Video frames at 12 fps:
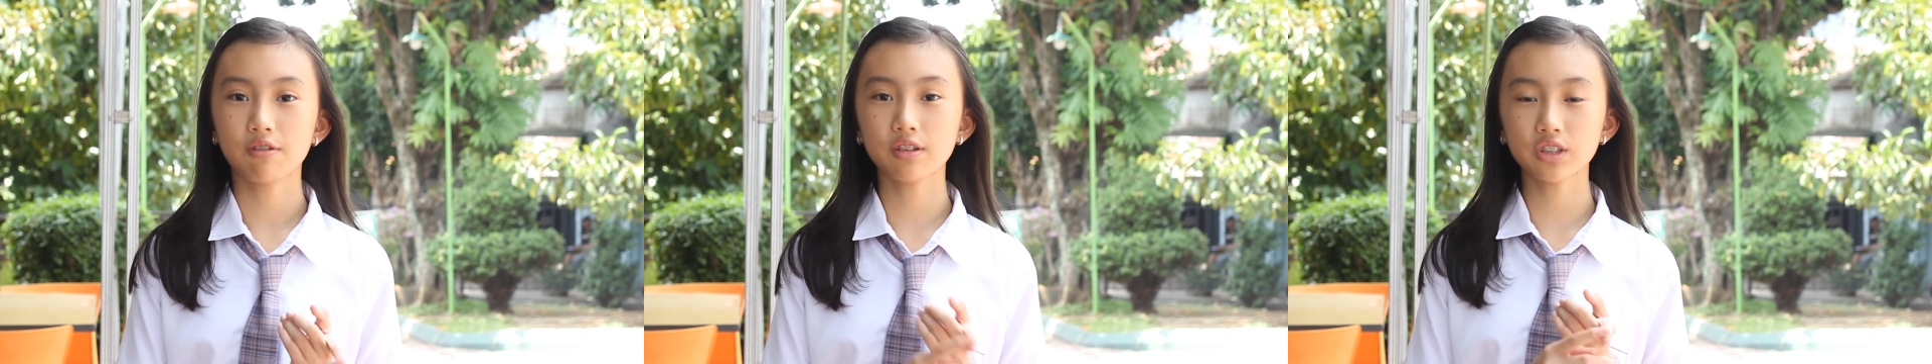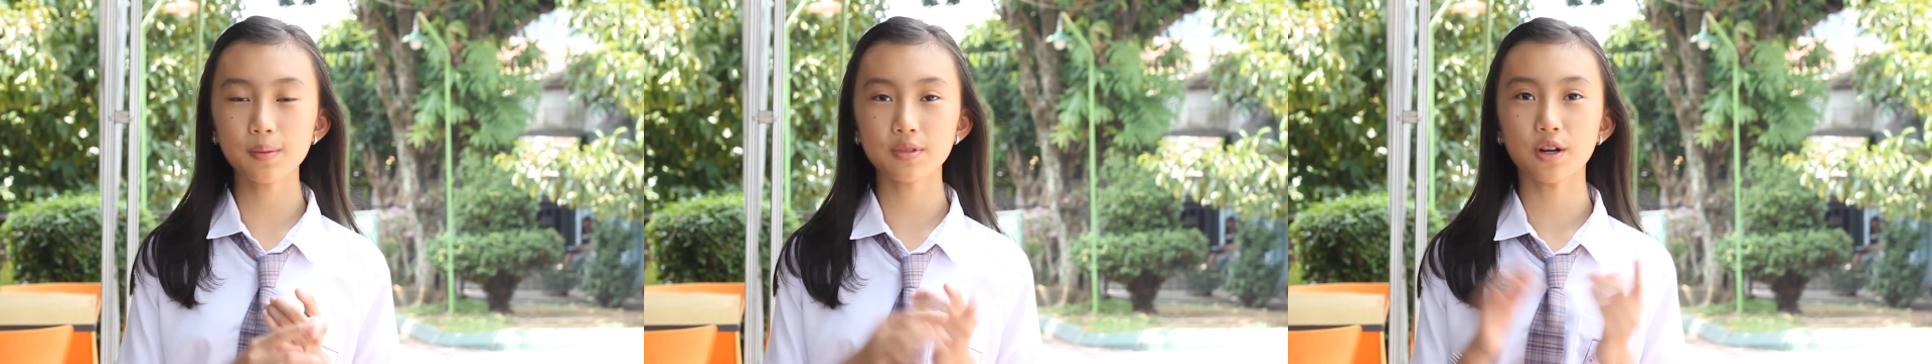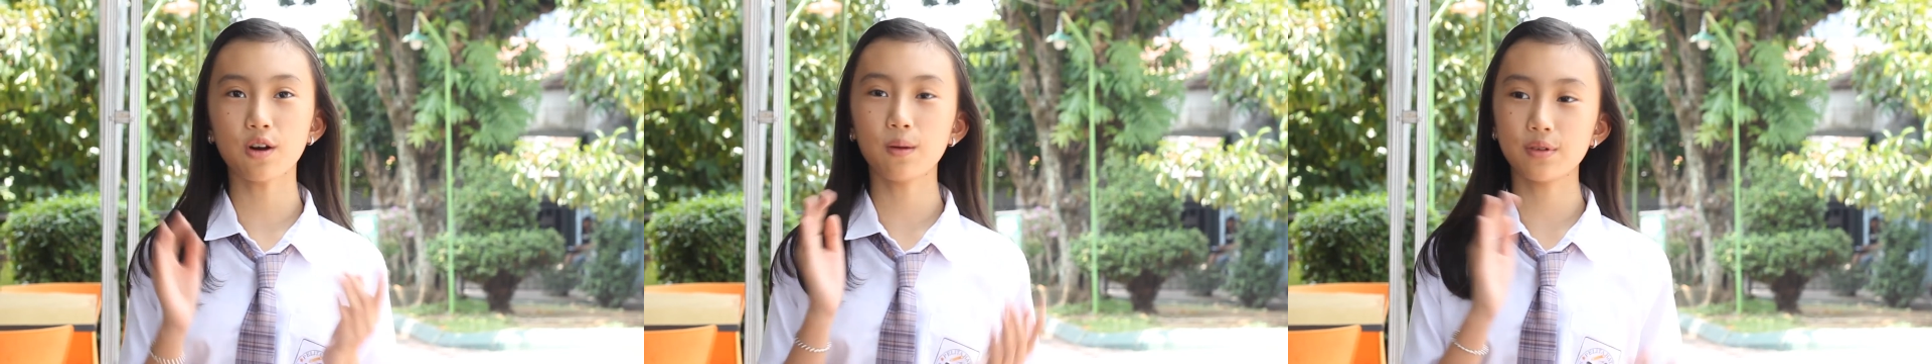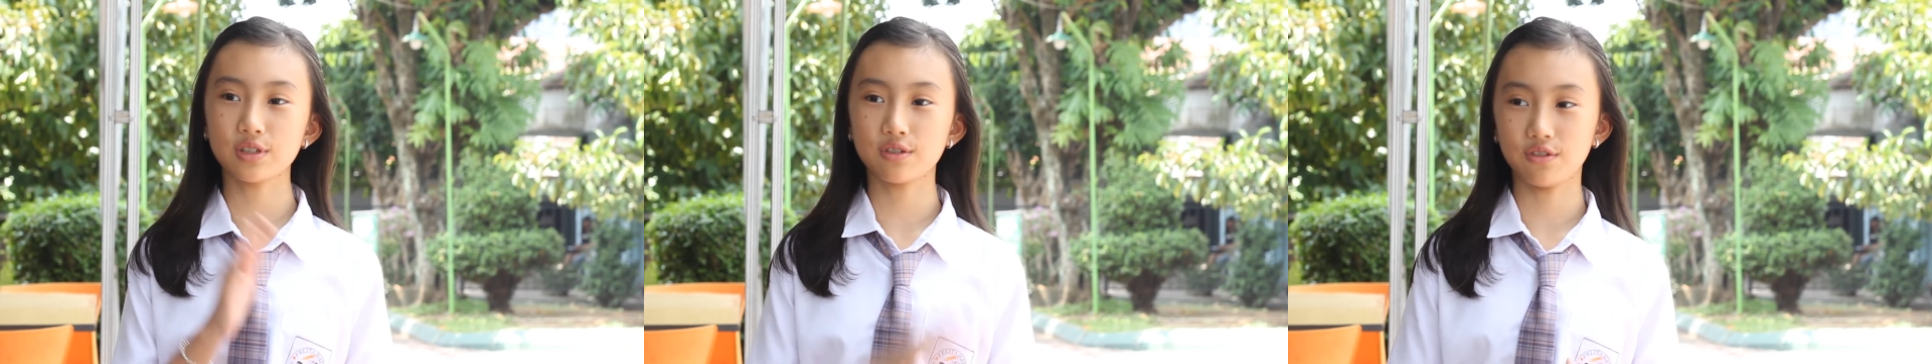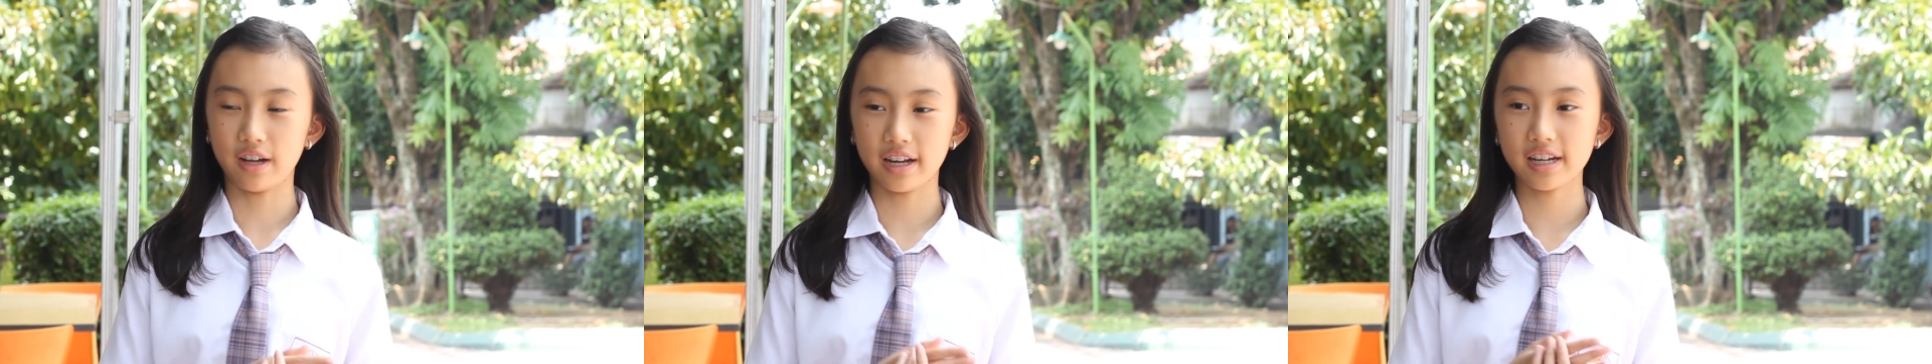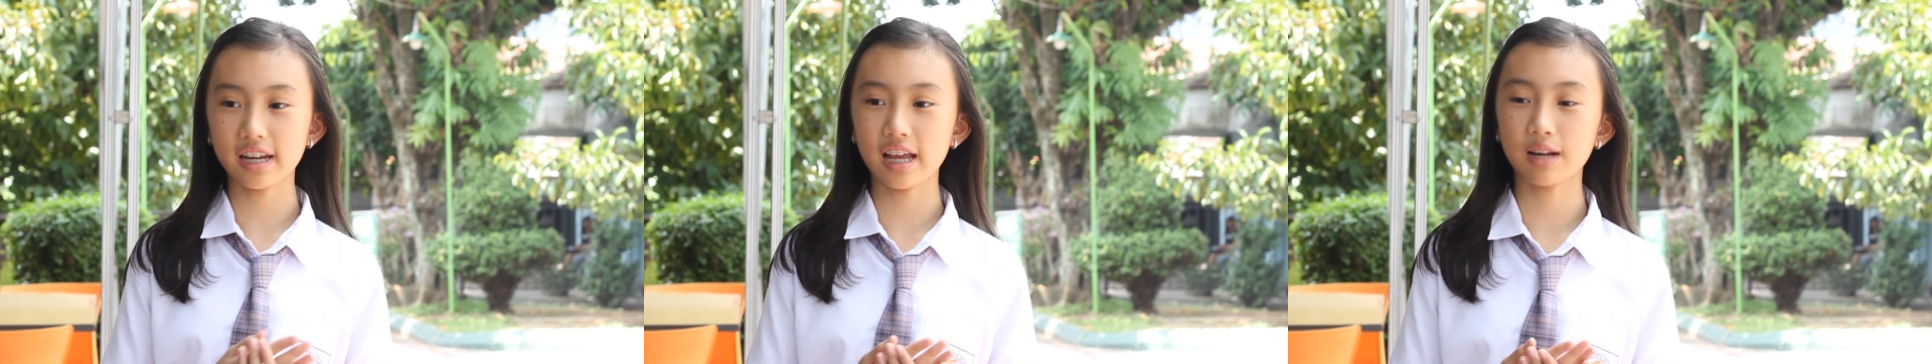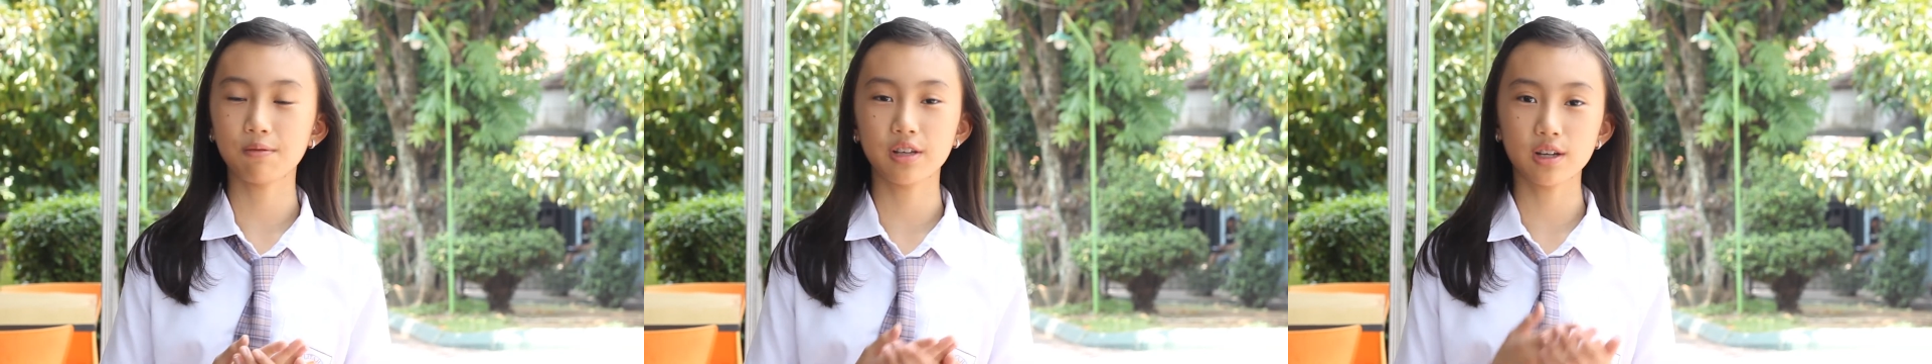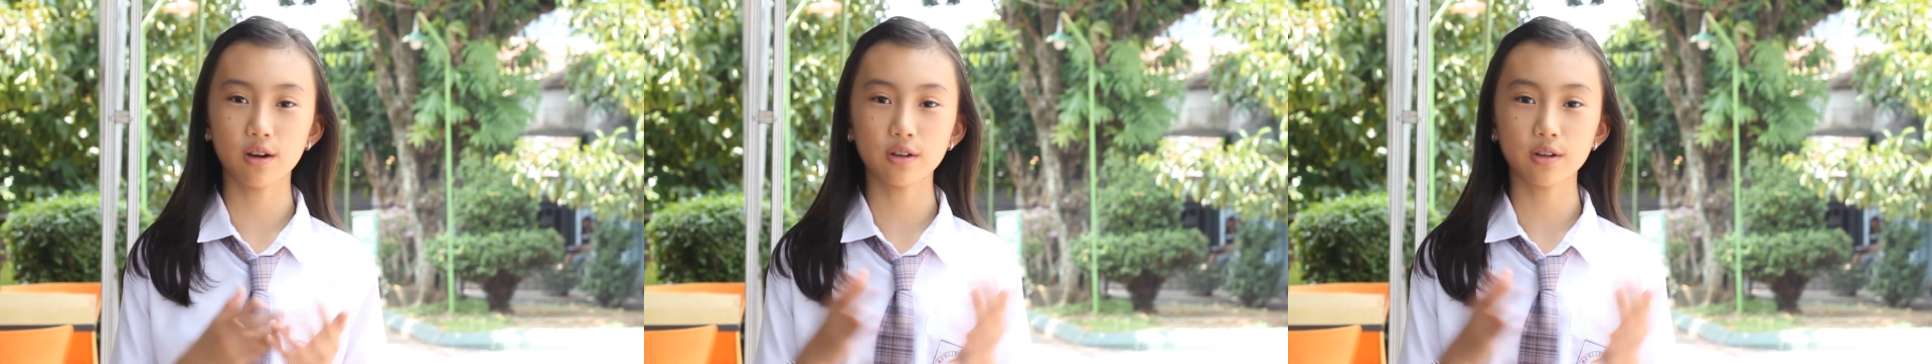Field trips are always fun, and we